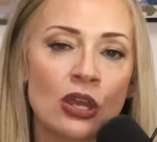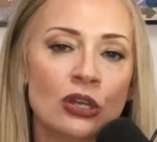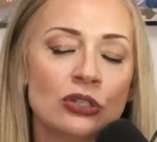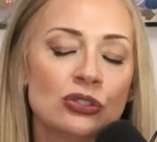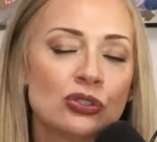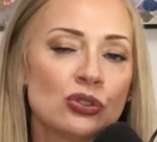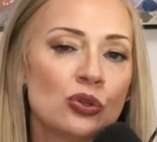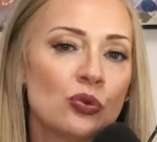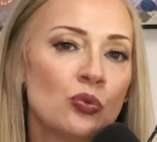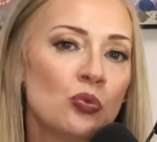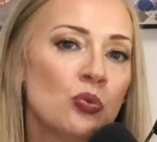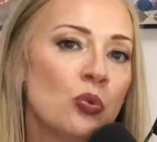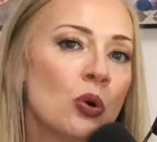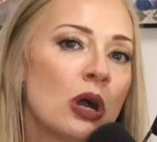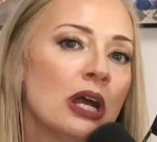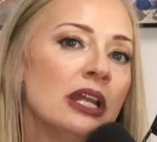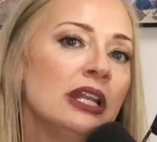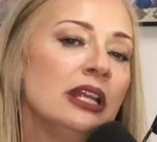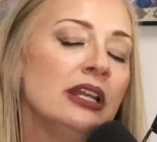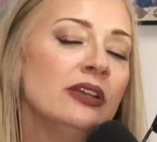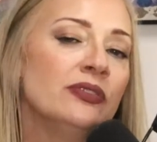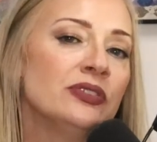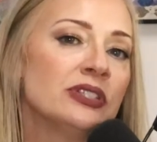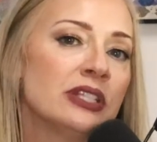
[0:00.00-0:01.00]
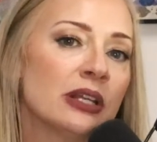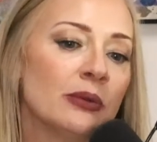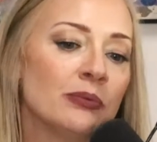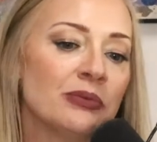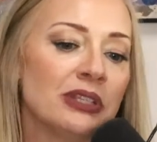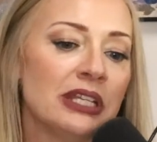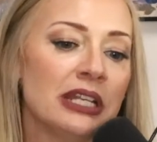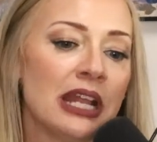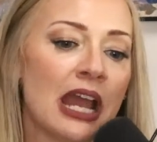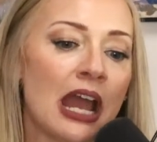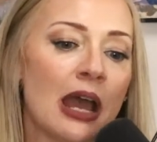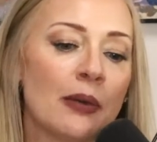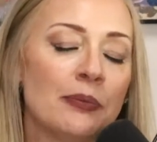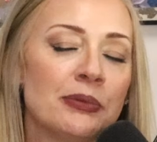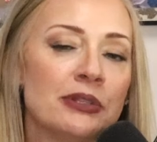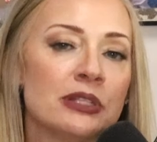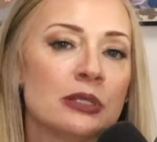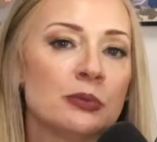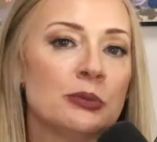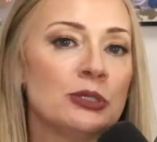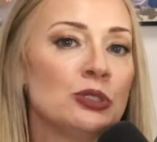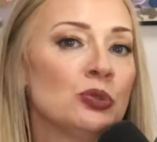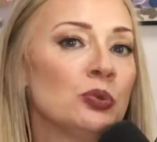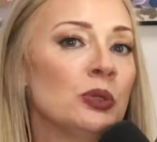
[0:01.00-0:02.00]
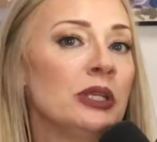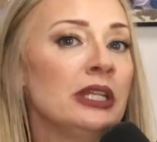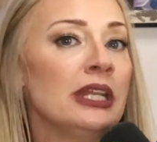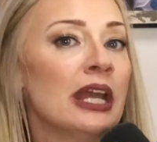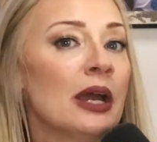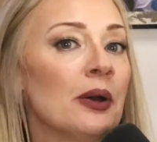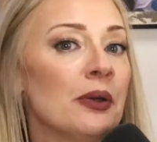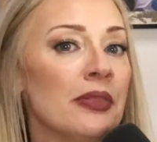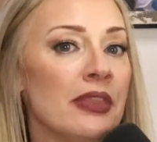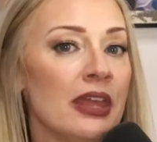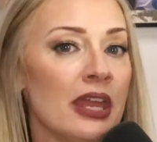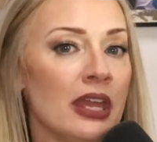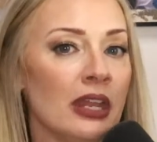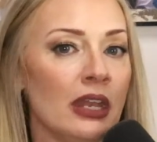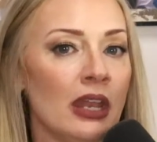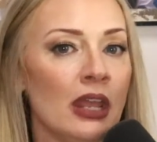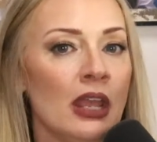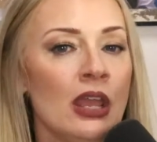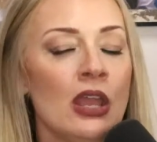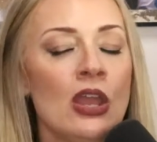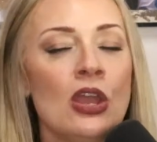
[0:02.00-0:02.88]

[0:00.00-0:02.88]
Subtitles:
So what if something happens between now and then?